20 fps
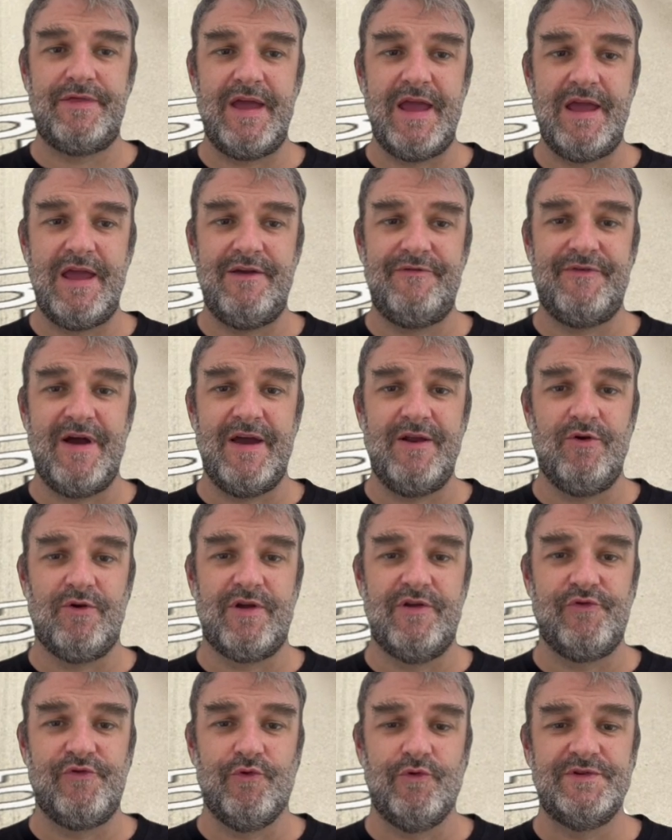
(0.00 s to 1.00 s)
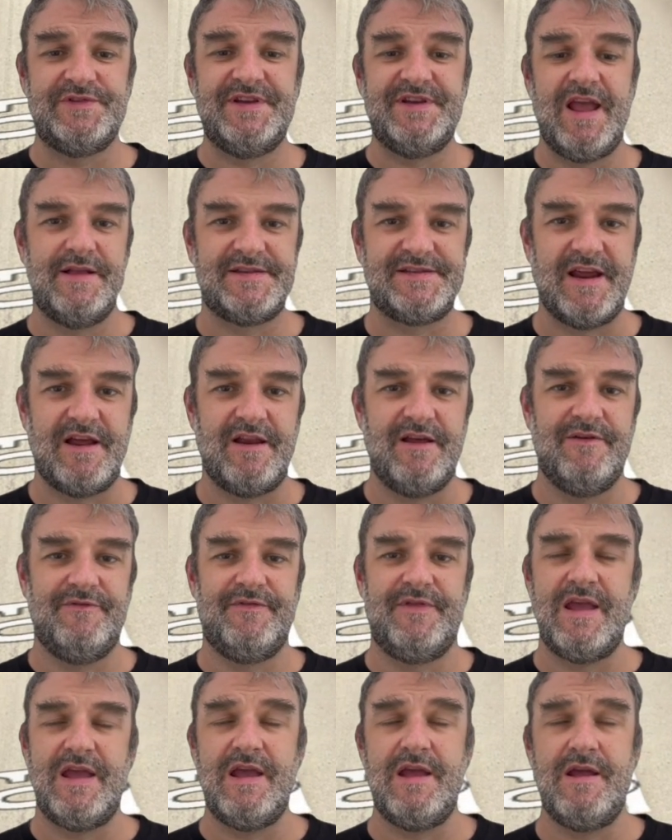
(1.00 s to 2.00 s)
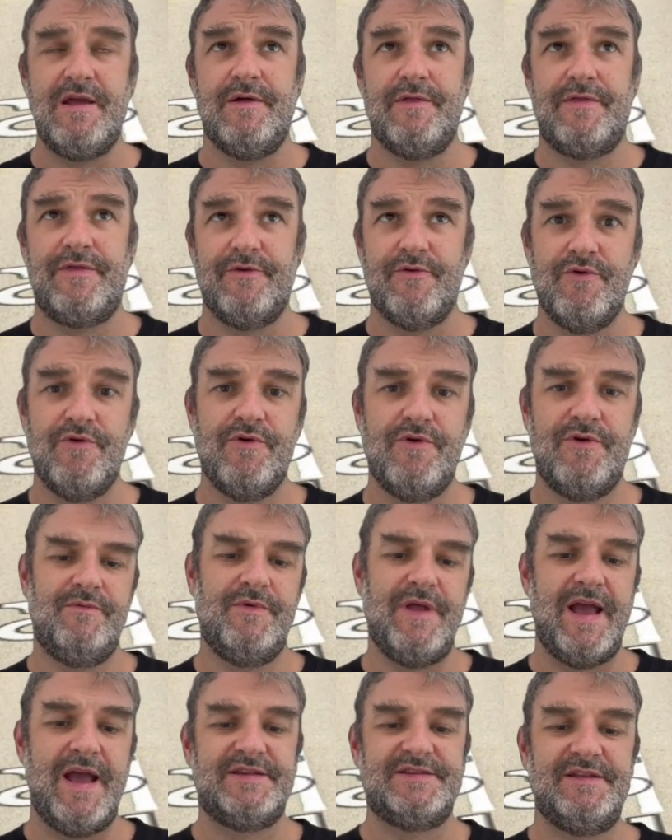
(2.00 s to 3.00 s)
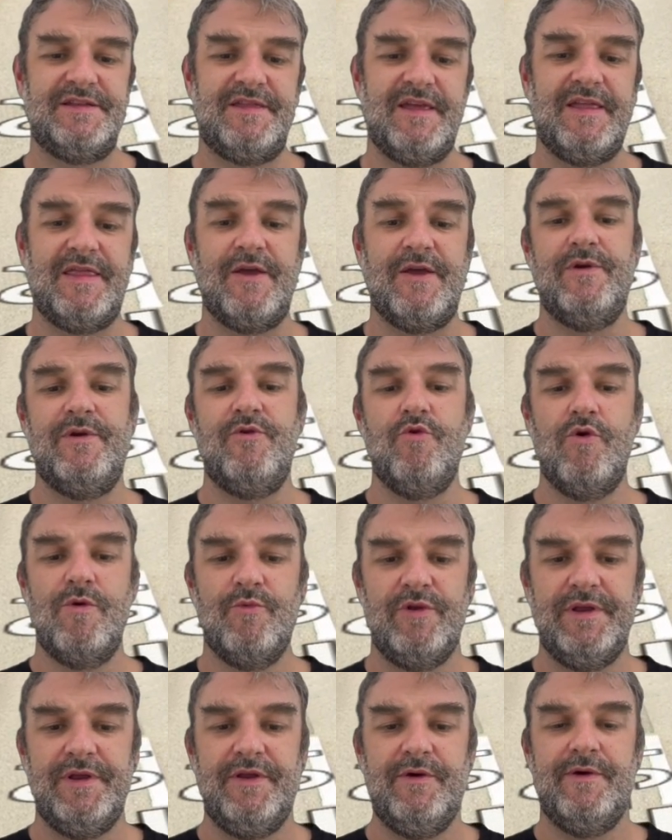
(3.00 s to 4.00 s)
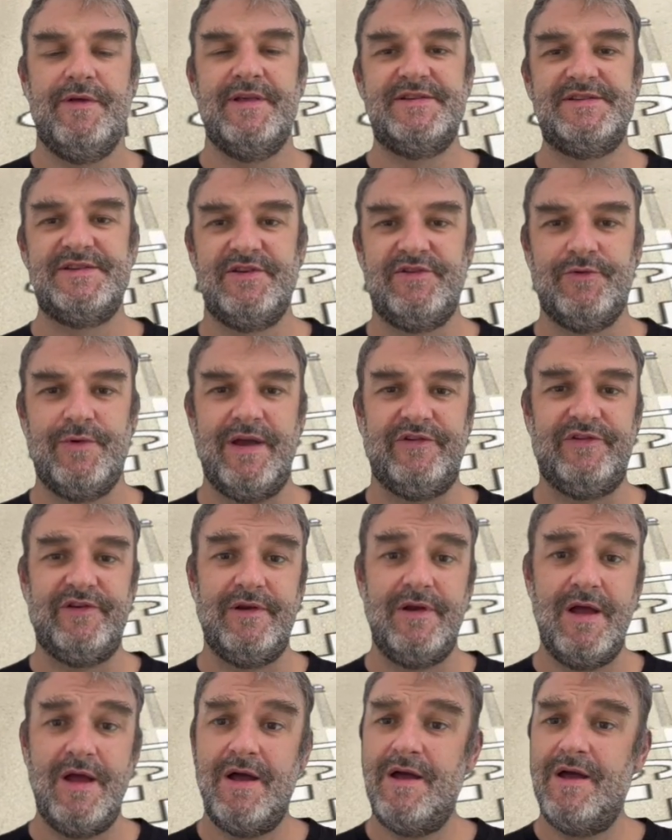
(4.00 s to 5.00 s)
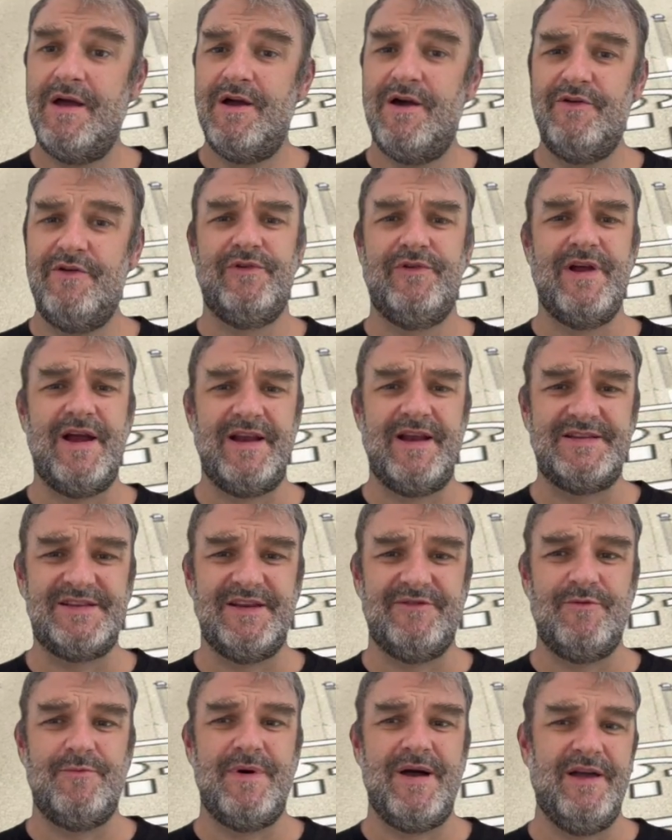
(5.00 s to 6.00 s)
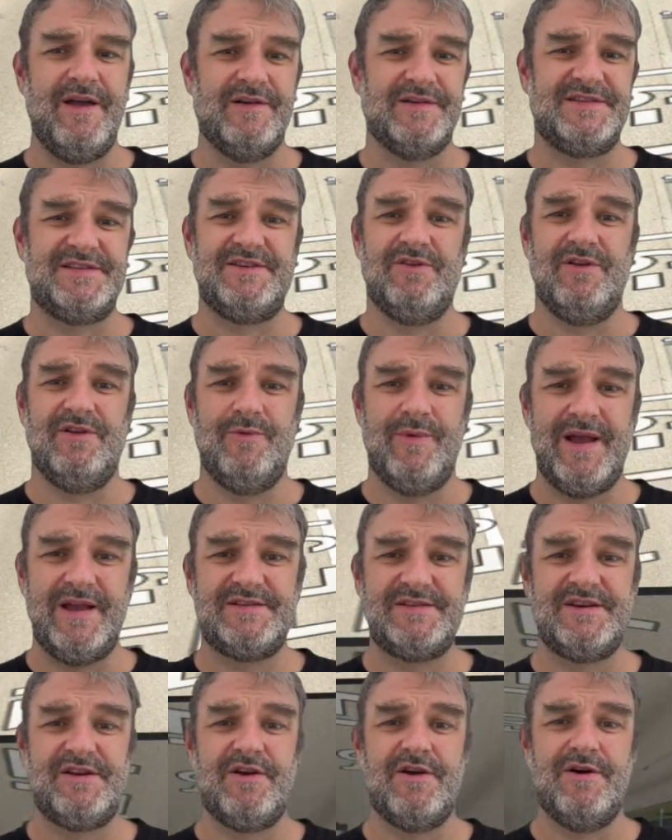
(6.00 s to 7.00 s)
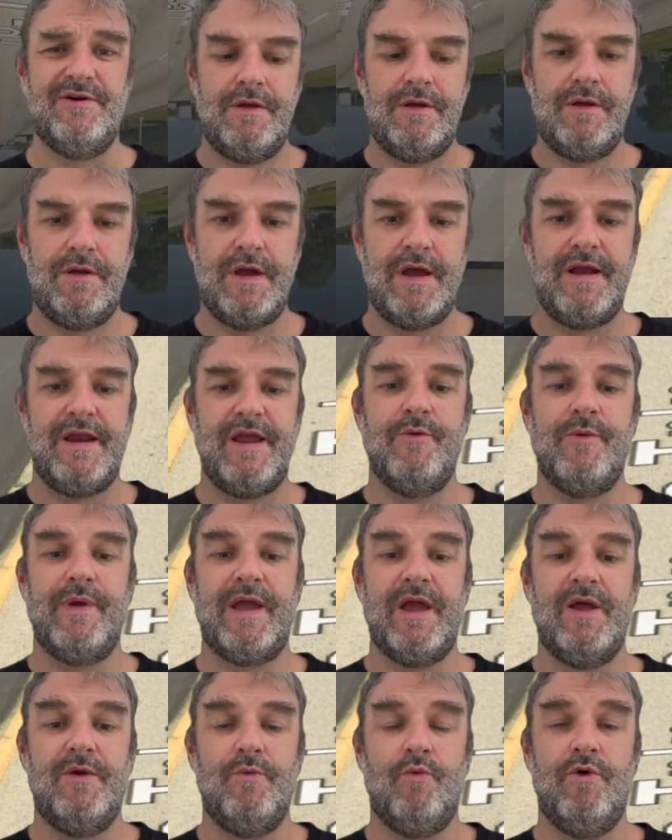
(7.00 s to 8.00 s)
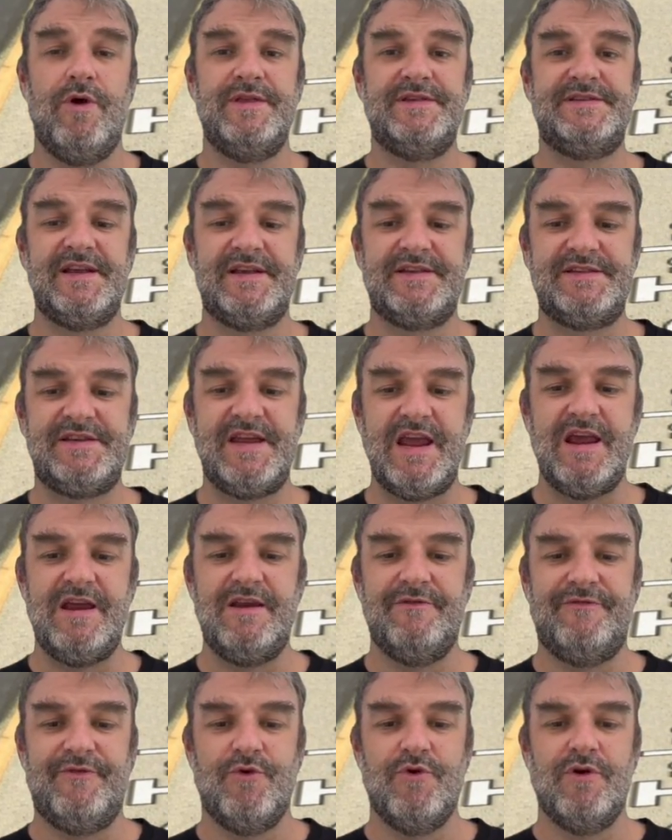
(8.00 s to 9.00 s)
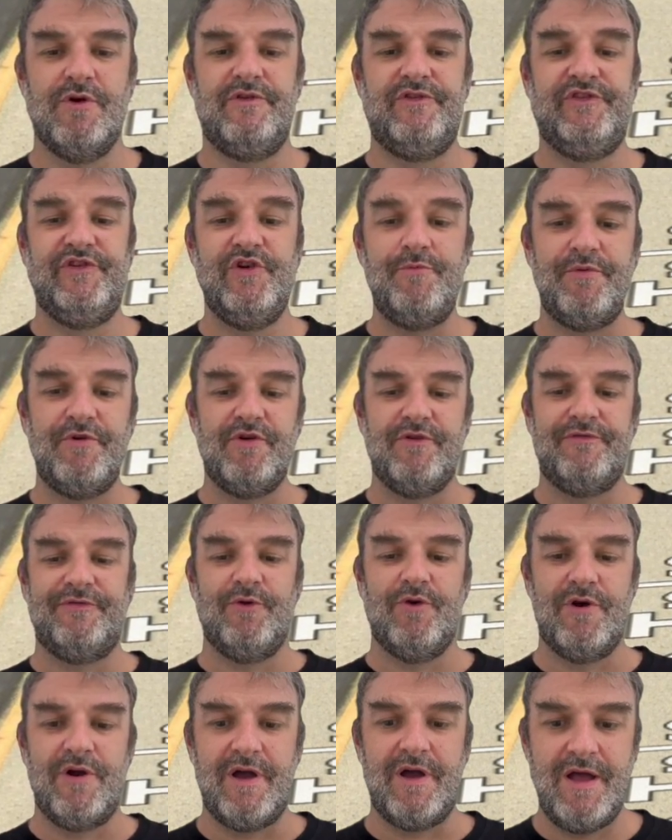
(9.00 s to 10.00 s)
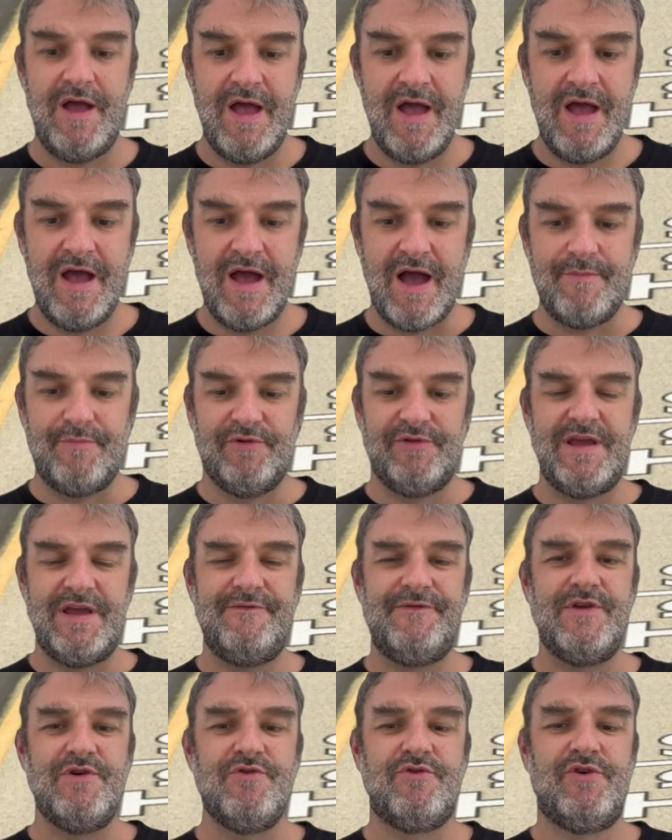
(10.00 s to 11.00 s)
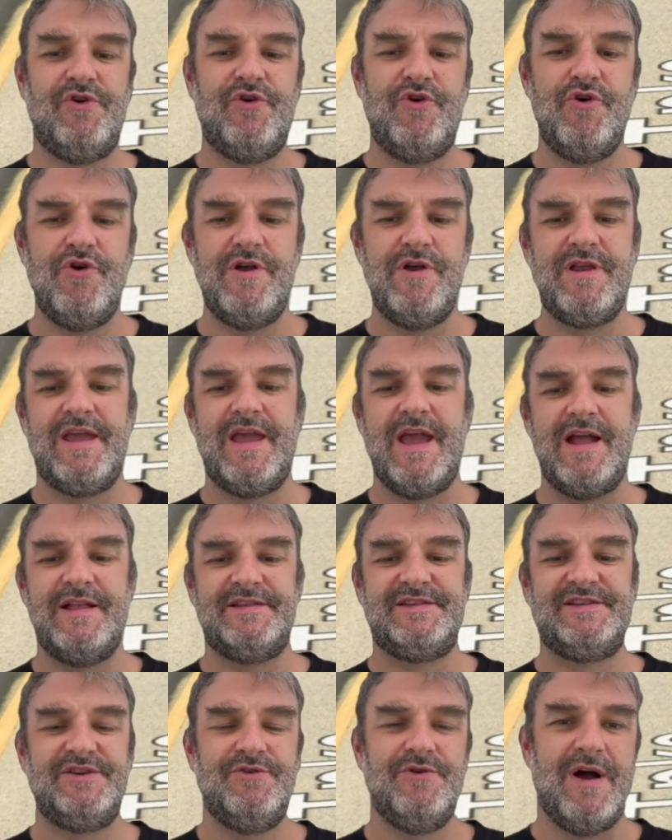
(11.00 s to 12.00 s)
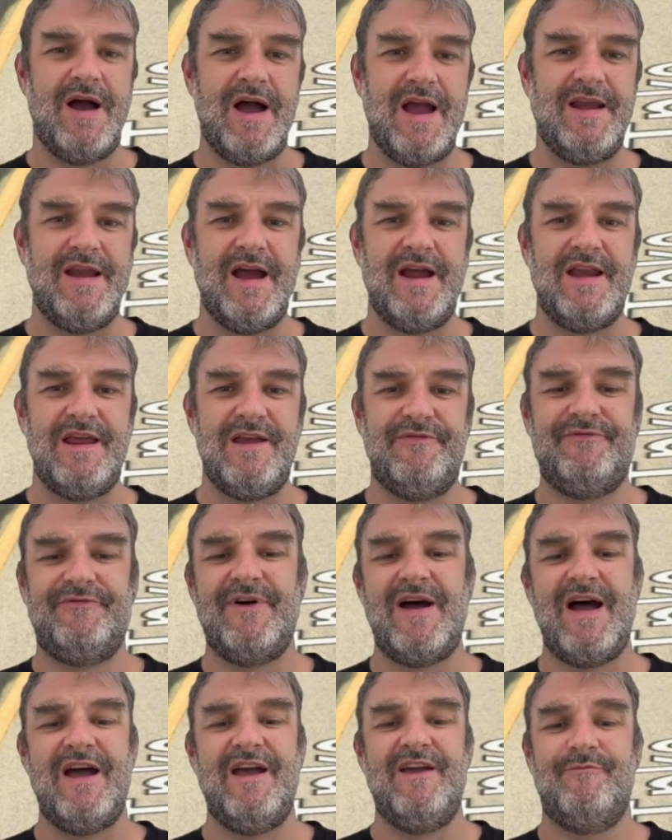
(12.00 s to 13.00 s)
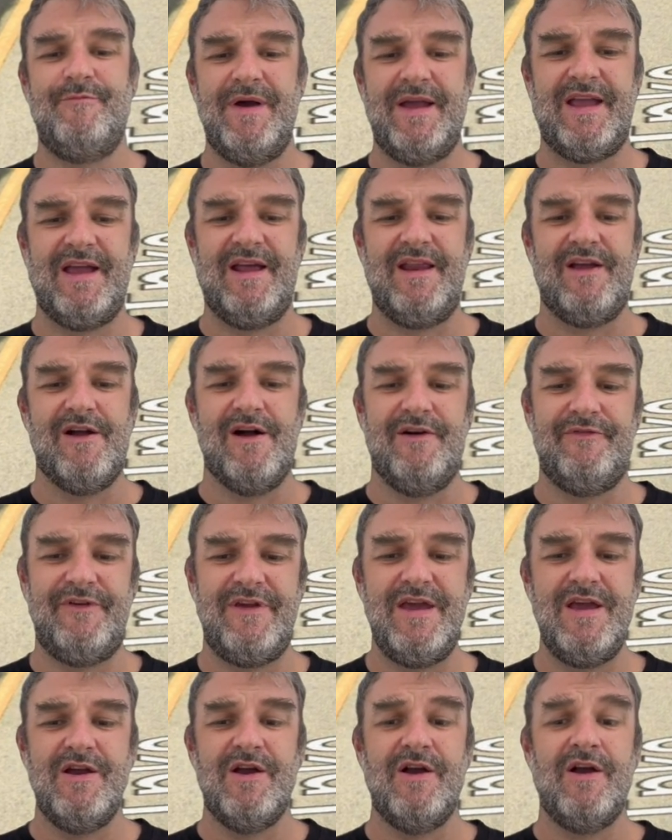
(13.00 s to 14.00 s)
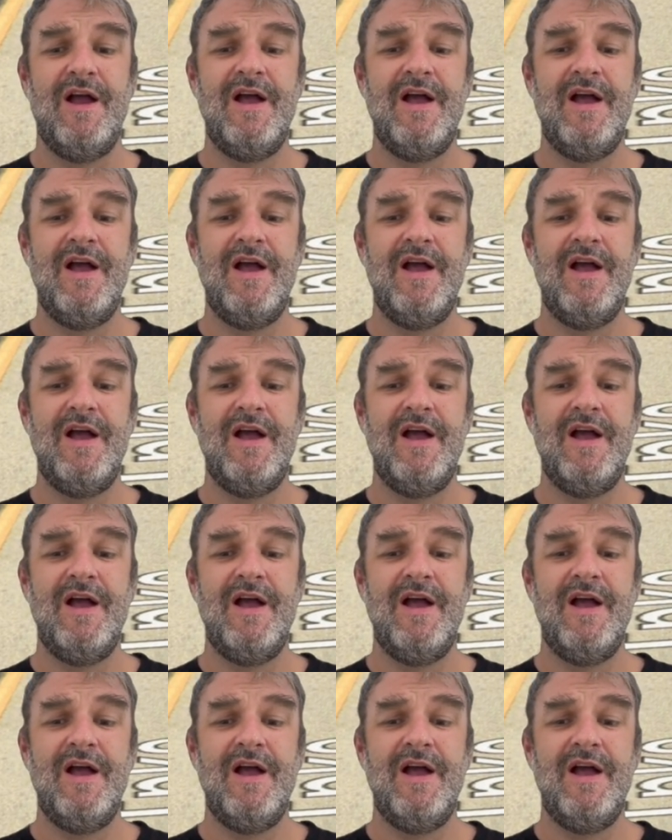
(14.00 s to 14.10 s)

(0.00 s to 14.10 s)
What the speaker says: a final control city instead of the third exit that they would normally do in this situation. 197 miles, still a ways to go. And here we get 116 for Jupiter, Florida. I believe you could get to I-95 by getting off here,